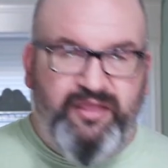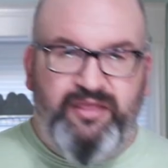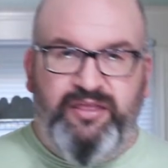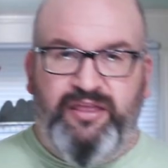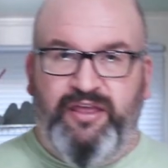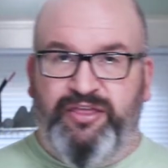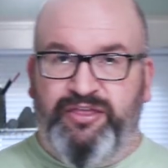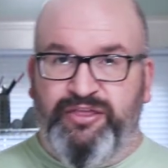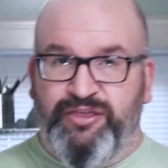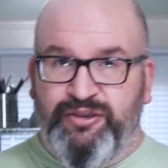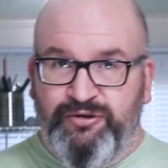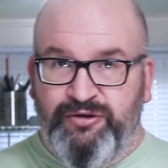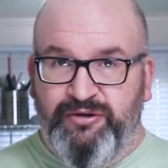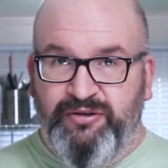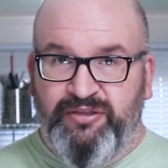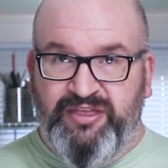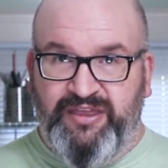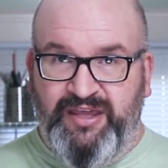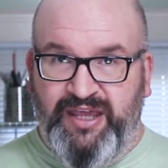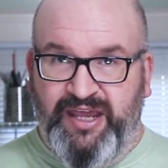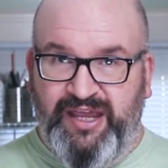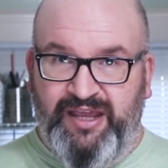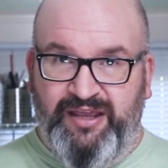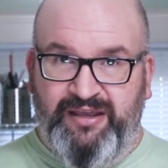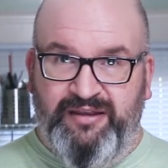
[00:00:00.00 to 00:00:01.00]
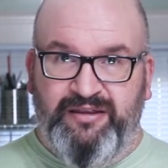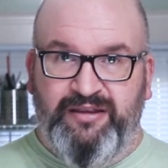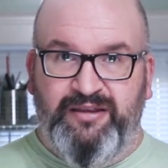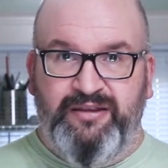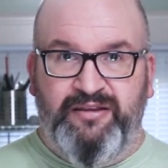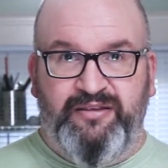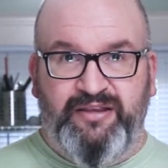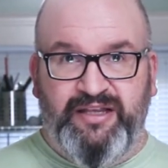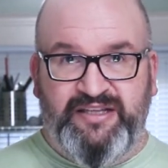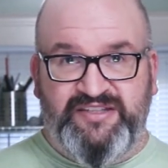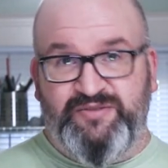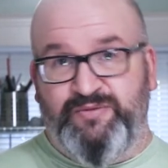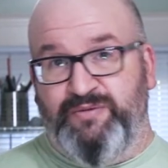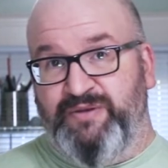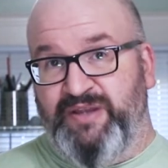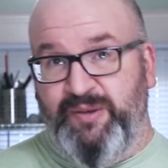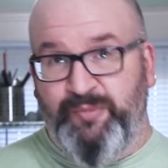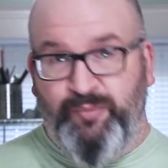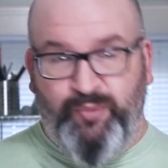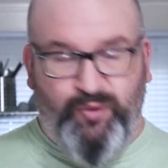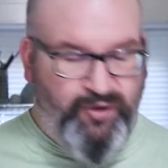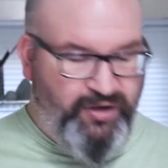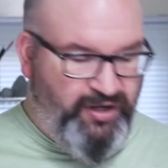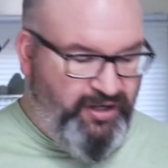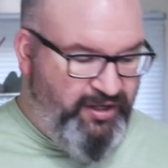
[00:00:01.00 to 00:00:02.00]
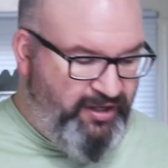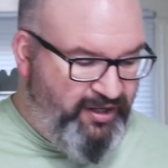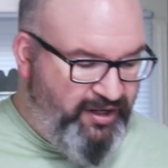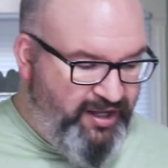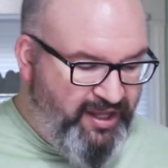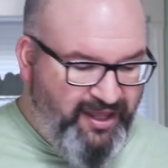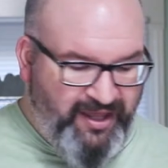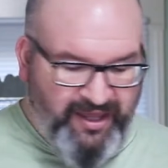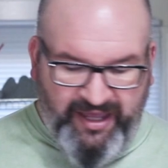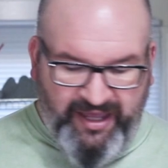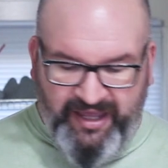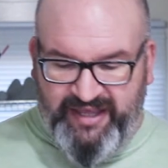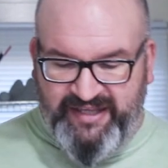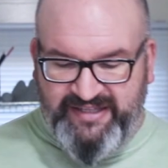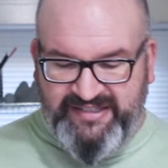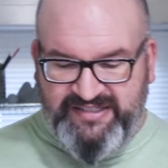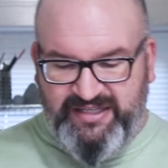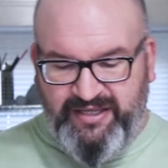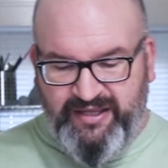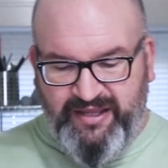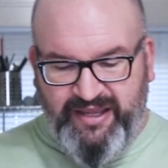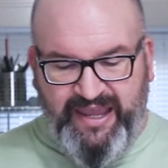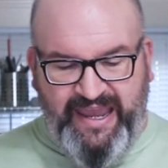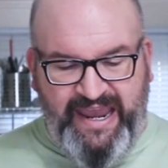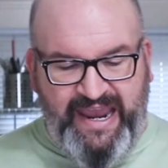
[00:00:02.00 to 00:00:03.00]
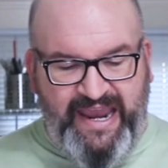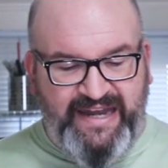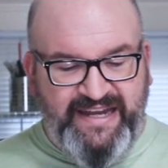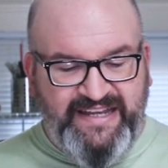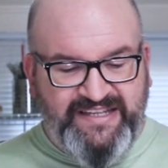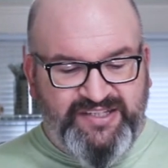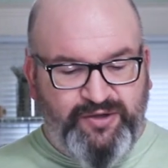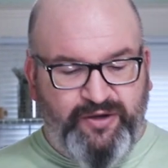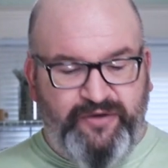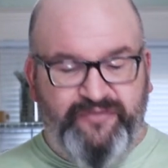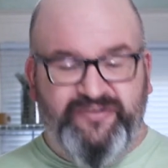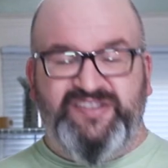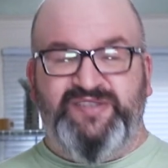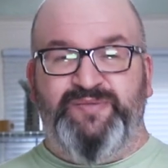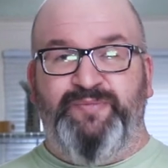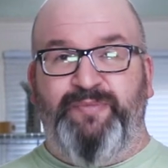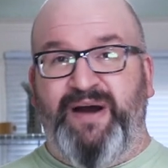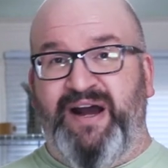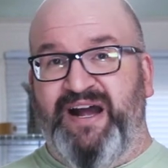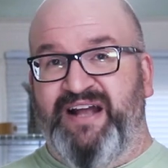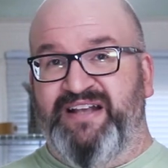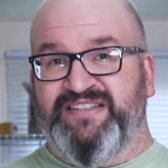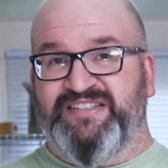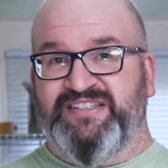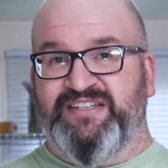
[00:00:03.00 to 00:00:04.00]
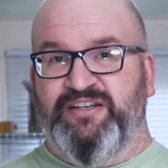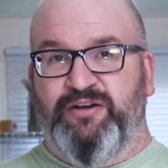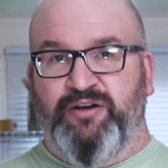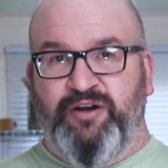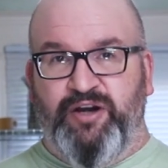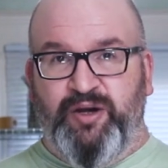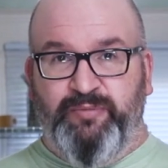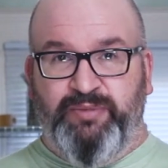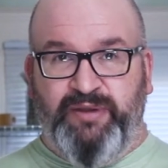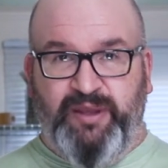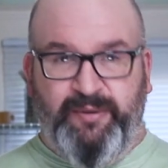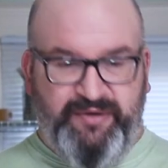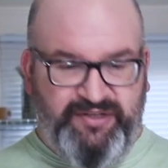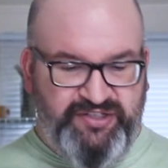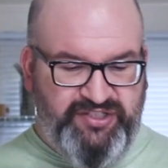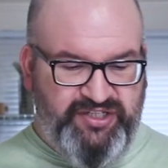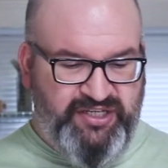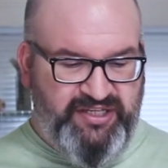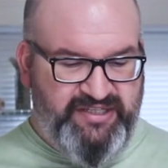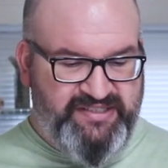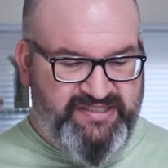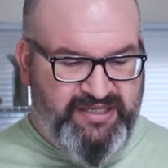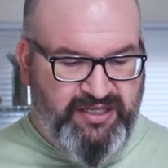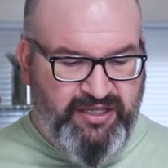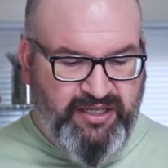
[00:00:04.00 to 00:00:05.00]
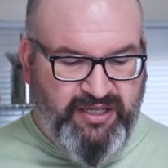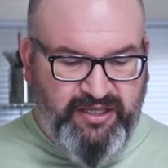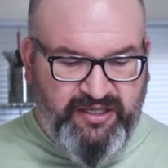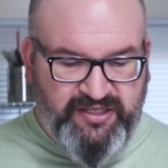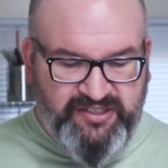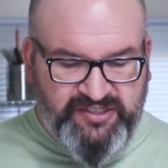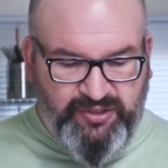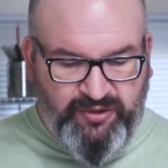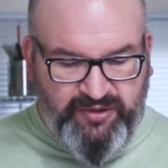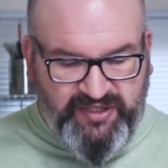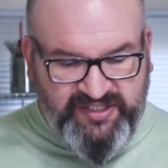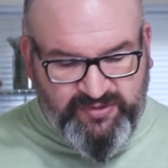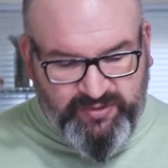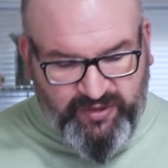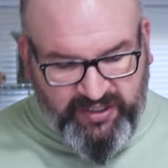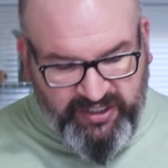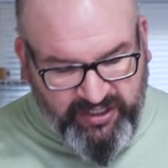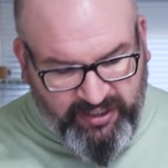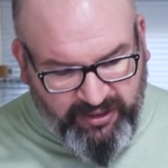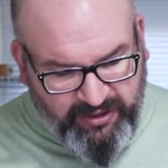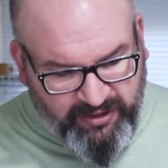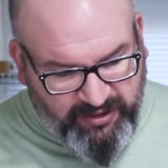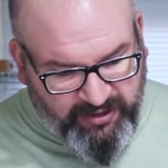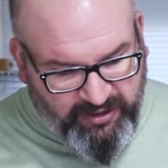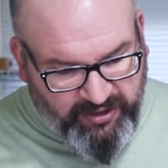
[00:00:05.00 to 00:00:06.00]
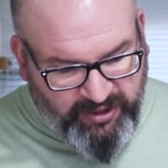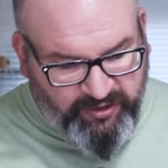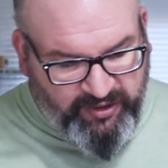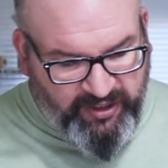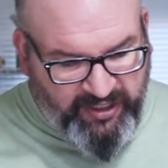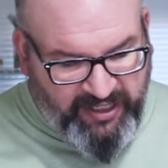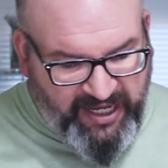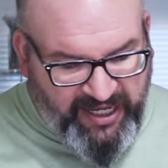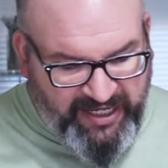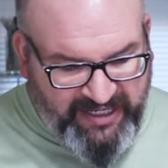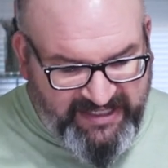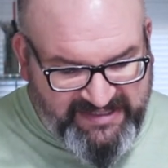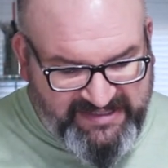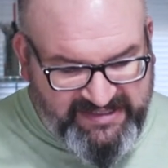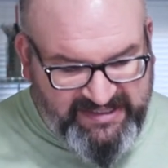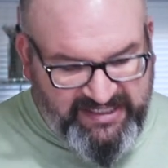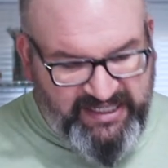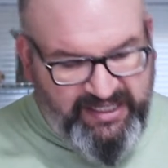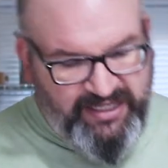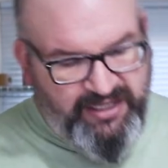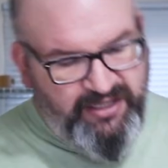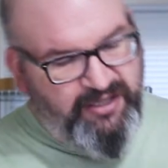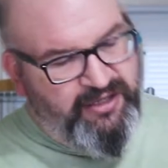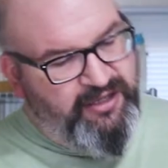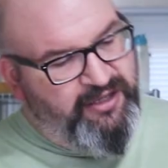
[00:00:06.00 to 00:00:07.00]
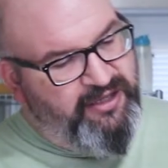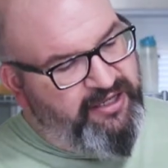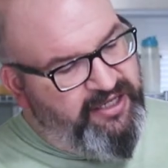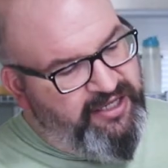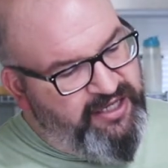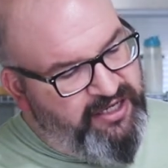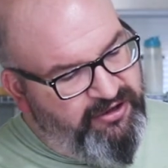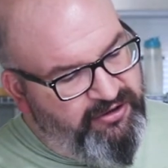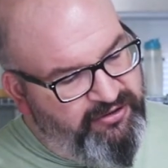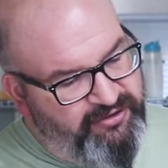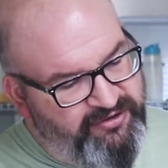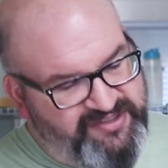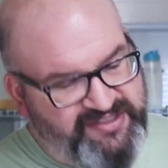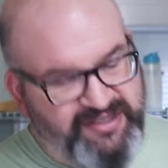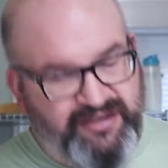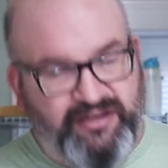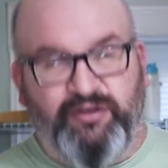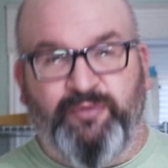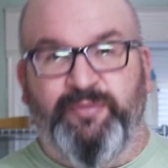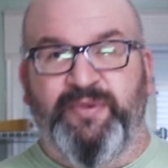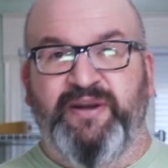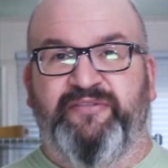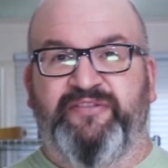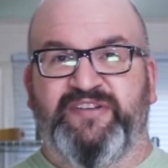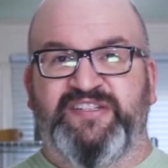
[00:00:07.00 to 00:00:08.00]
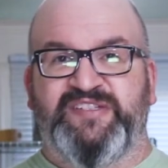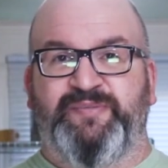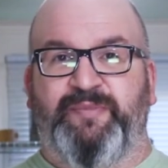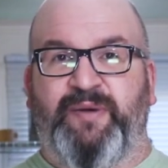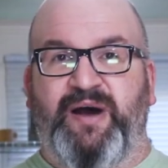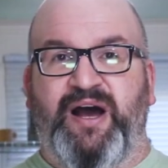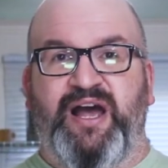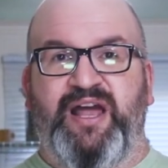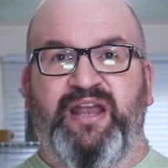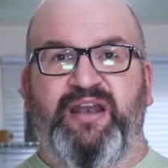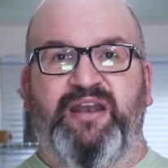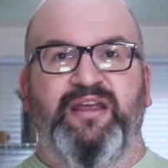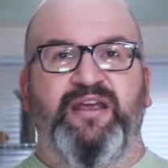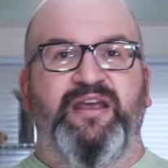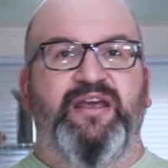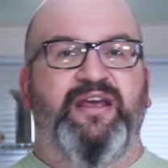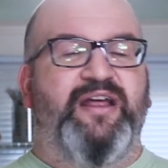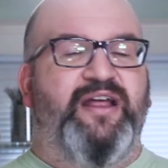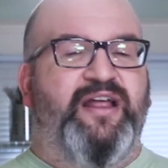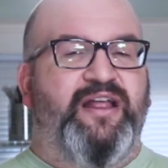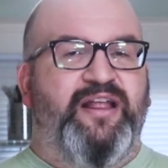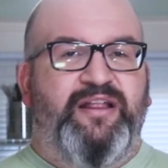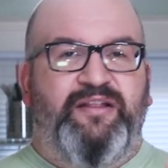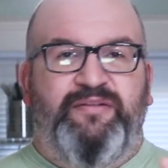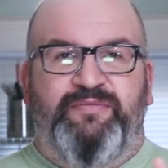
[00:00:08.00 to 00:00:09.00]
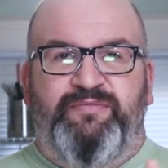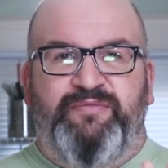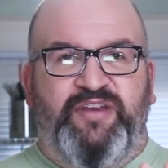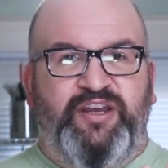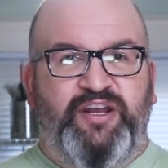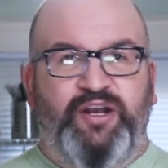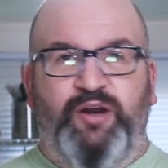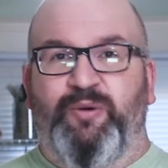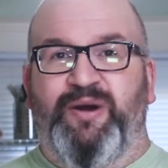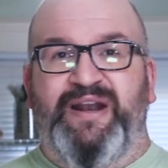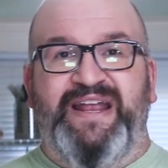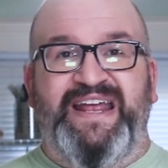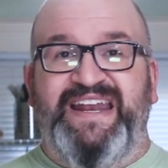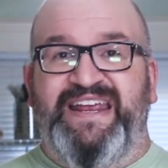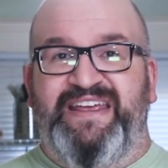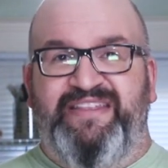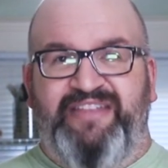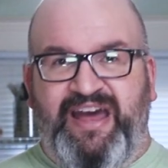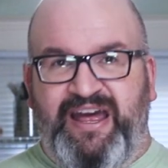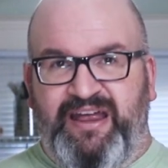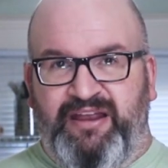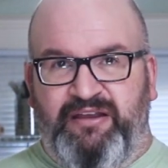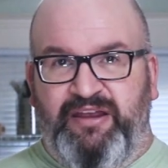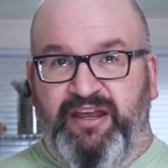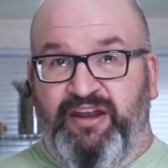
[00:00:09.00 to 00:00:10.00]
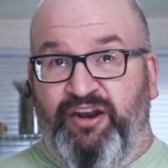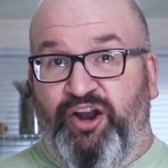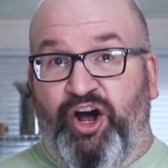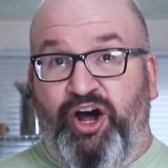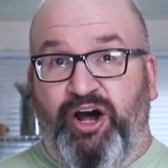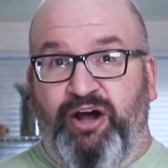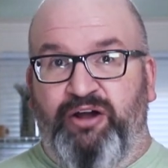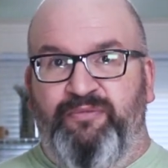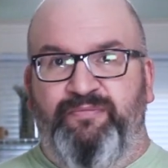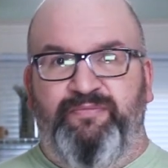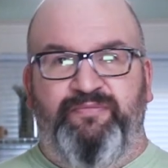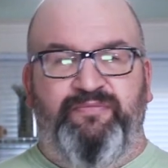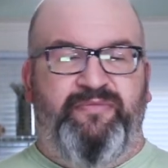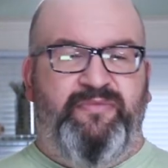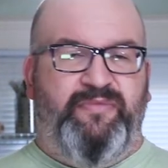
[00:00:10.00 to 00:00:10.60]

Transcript: The third thing that's really important is any sort of spots or blemishes. So this one you can kind of see here, there's a little bit of a spot. You don't want any of that at all.